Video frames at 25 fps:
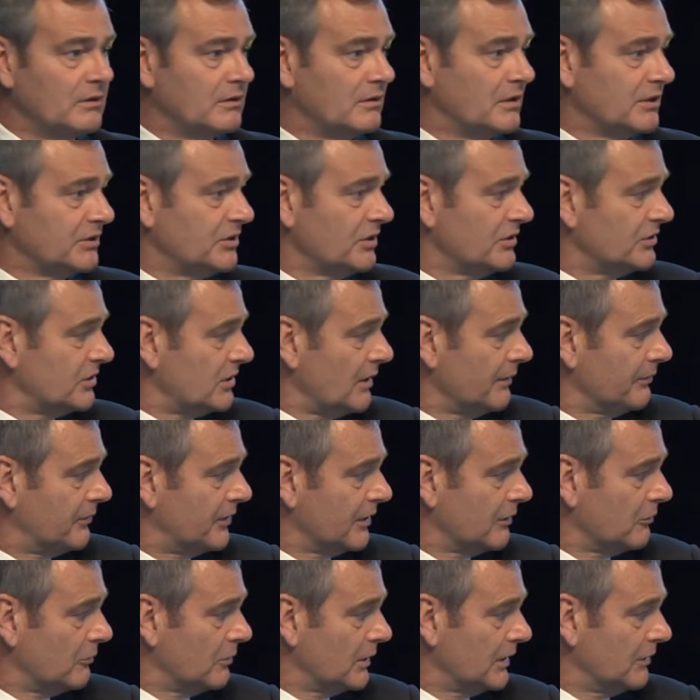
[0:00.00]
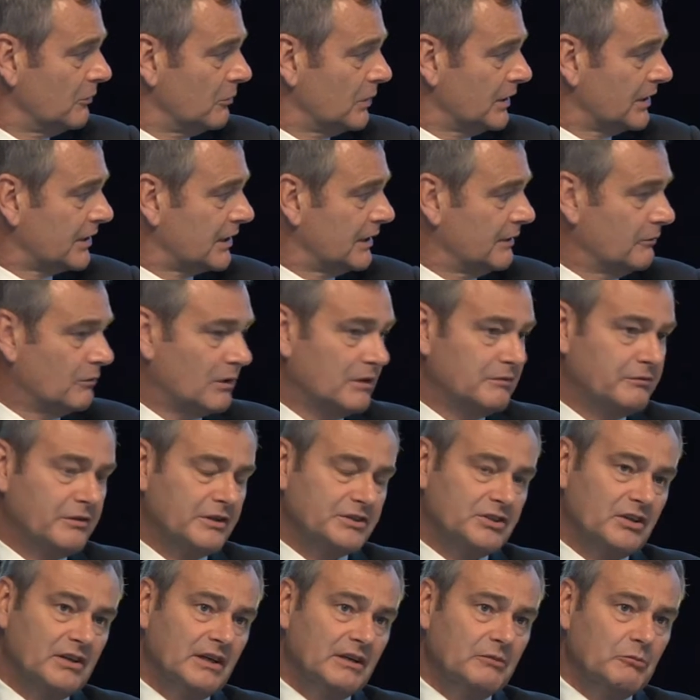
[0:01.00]
This is something we, we keep
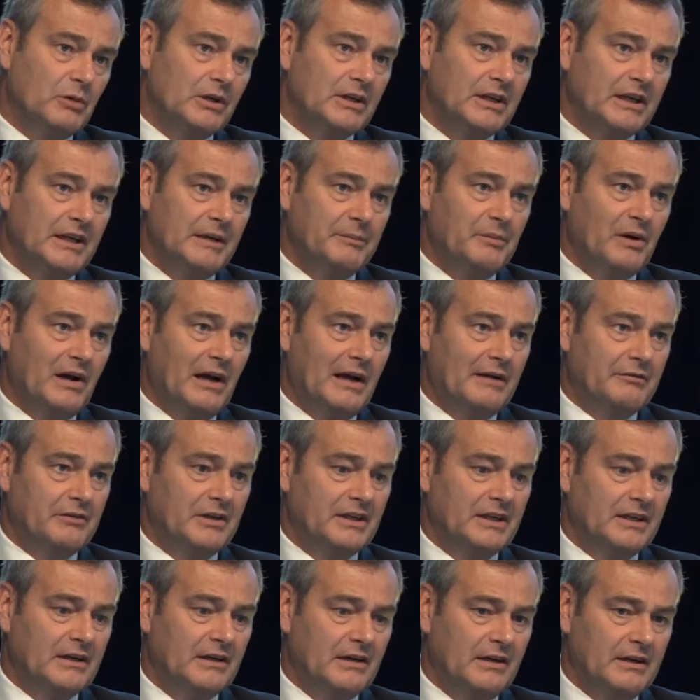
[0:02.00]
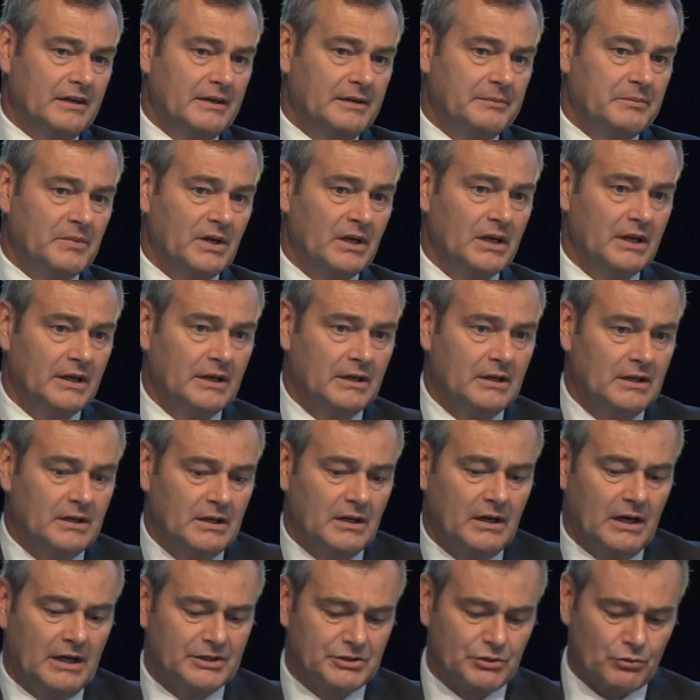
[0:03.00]
revisiting. We keep having um,
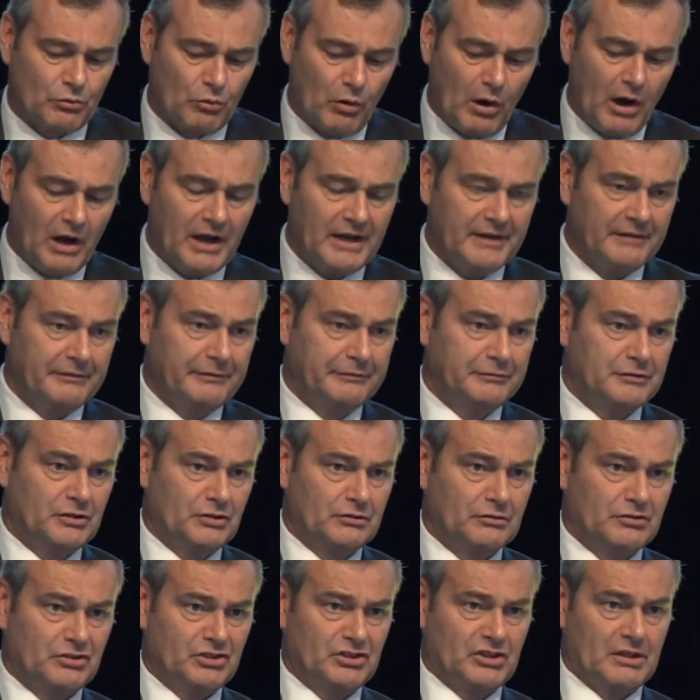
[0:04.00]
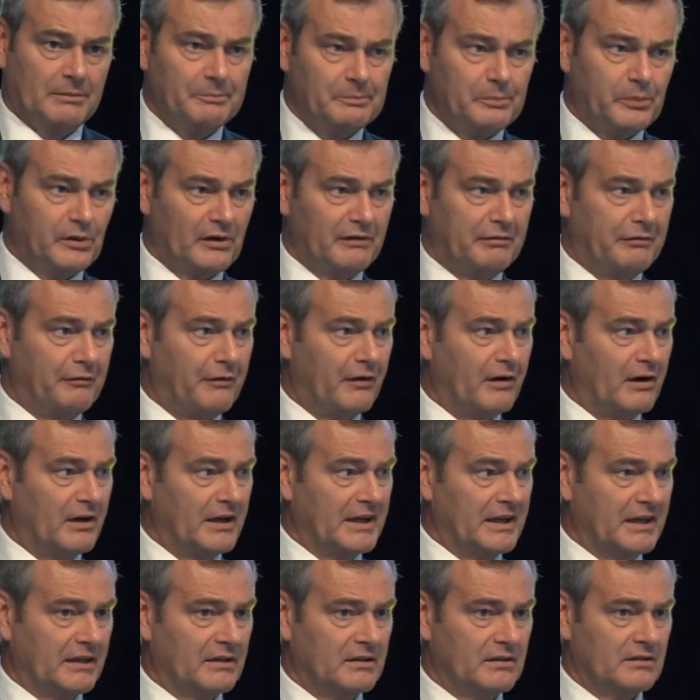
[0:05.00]
a drive to
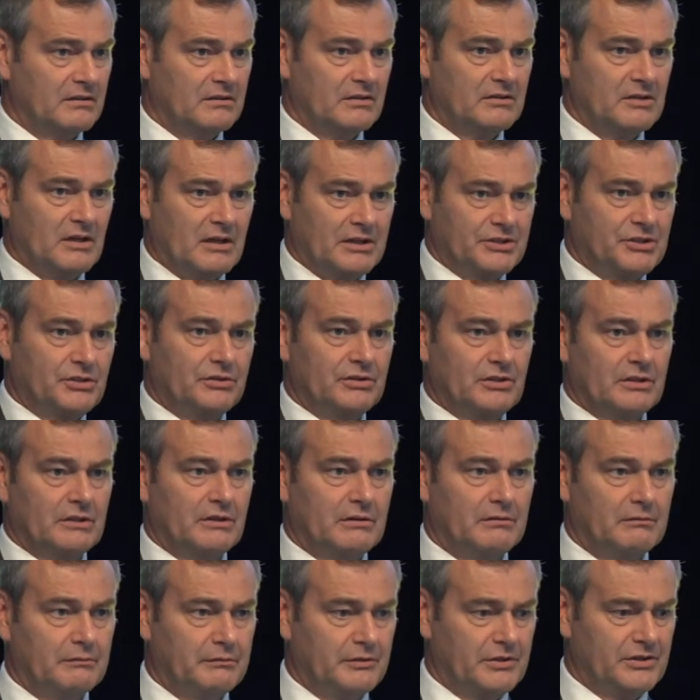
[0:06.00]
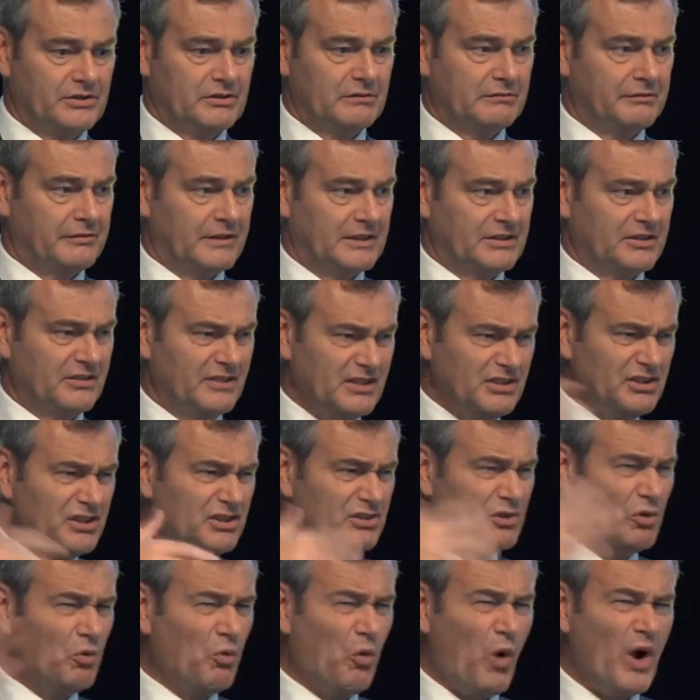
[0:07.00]
simplify the nitrogen conversion factor. This
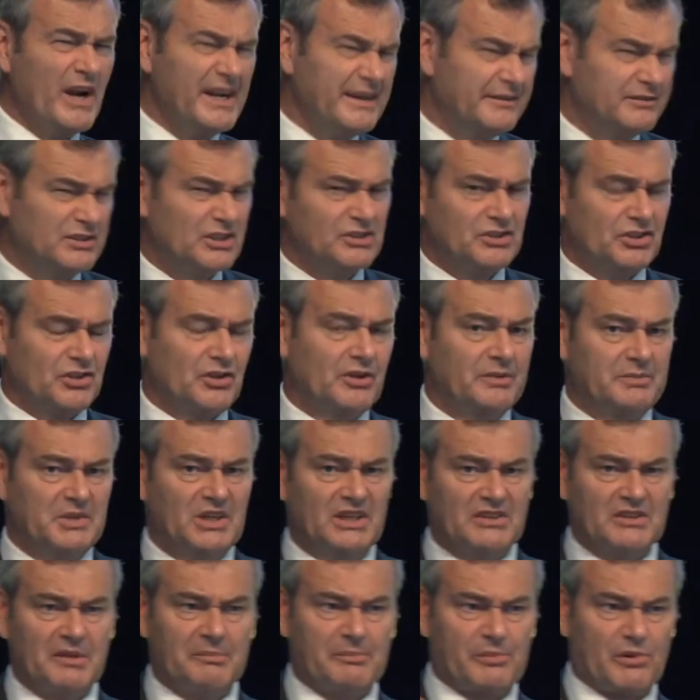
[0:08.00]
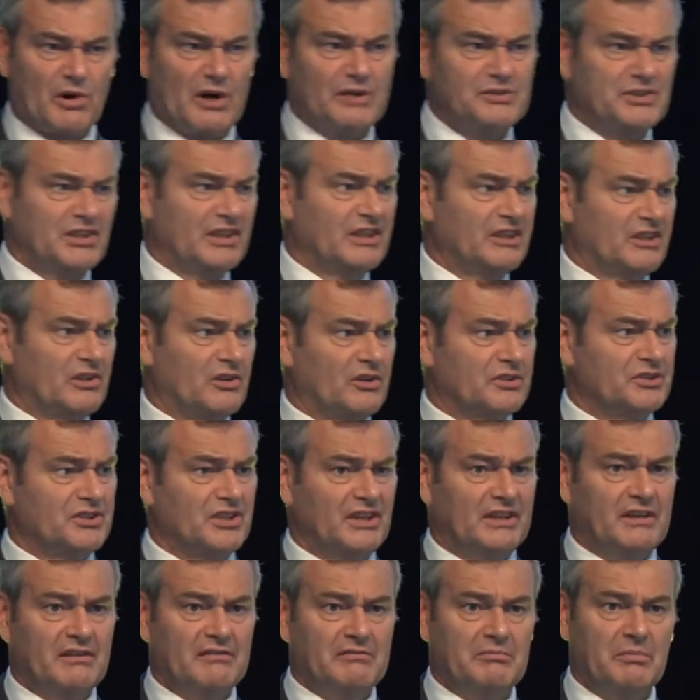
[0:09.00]
is a way of determining the protein
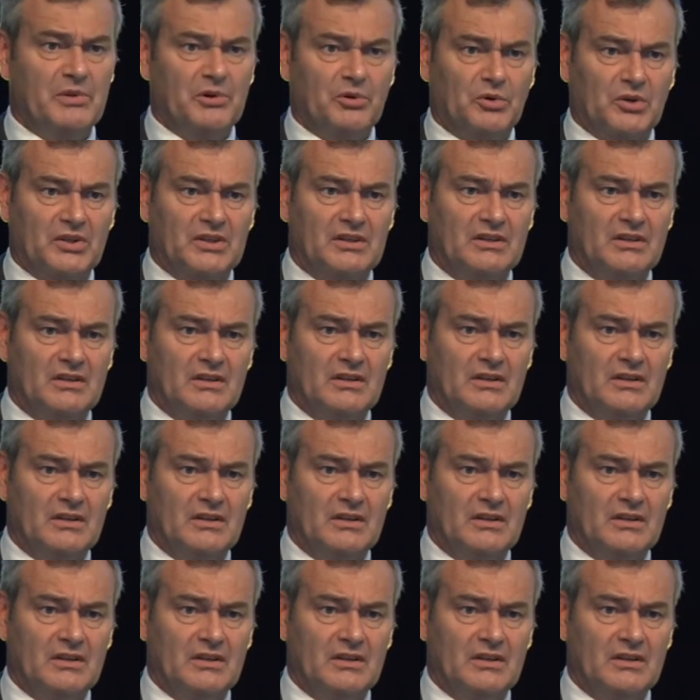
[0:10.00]
content of milk.